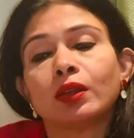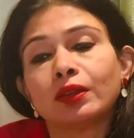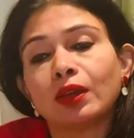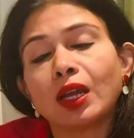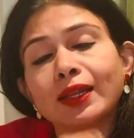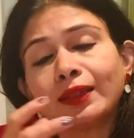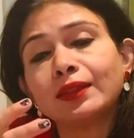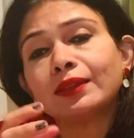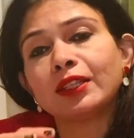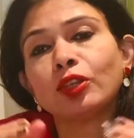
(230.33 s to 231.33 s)

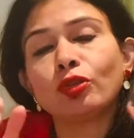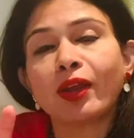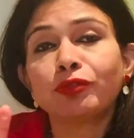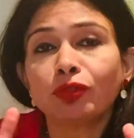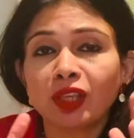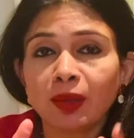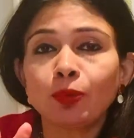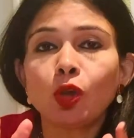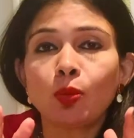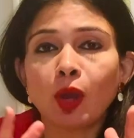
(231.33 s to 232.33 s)
Another thing, you have to
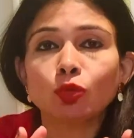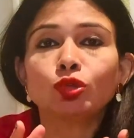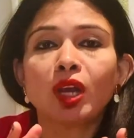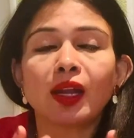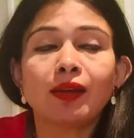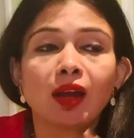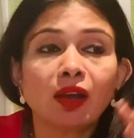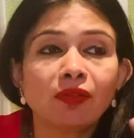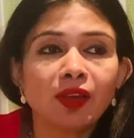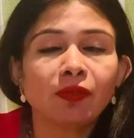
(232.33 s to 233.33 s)
keep your mouthguard
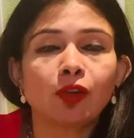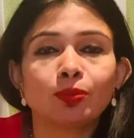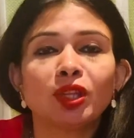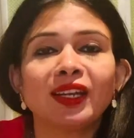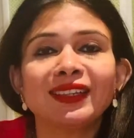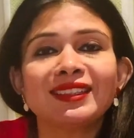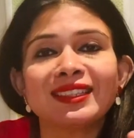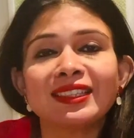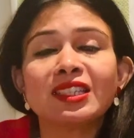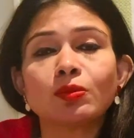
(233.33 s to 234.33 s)
away from the heat.
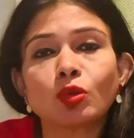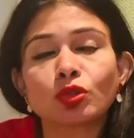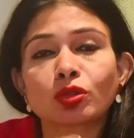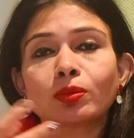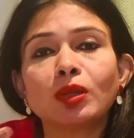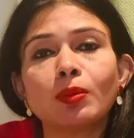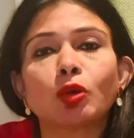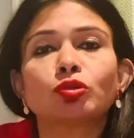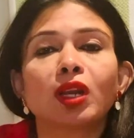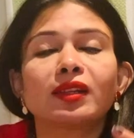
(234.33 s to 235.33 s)
Since most of the
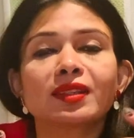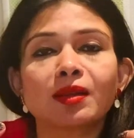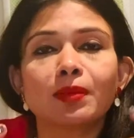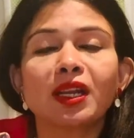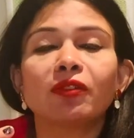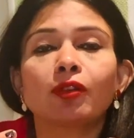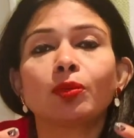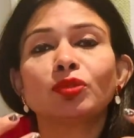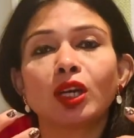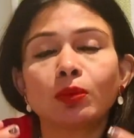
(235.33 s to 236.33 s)
mouthguards are made
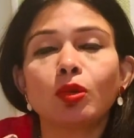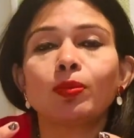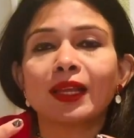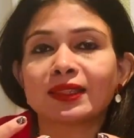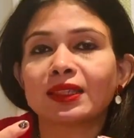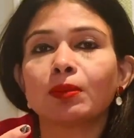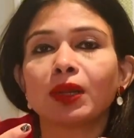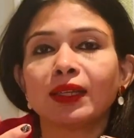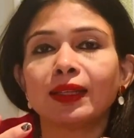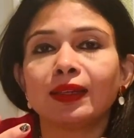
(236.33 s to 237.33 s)
from thermoplastic
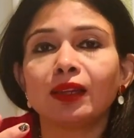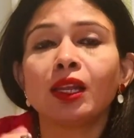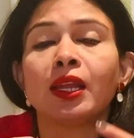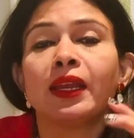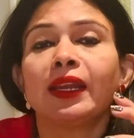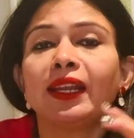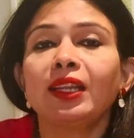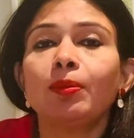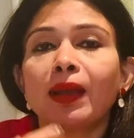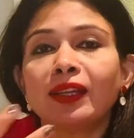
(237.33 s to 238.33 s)
material,
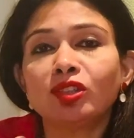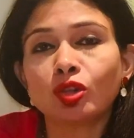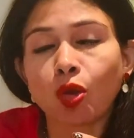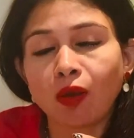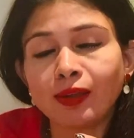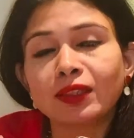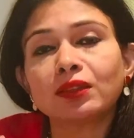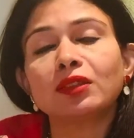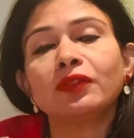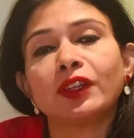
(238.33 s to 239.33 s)
heat might
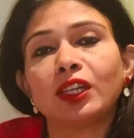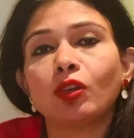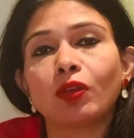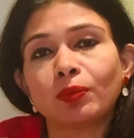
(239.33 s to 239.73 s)
alter the fitting of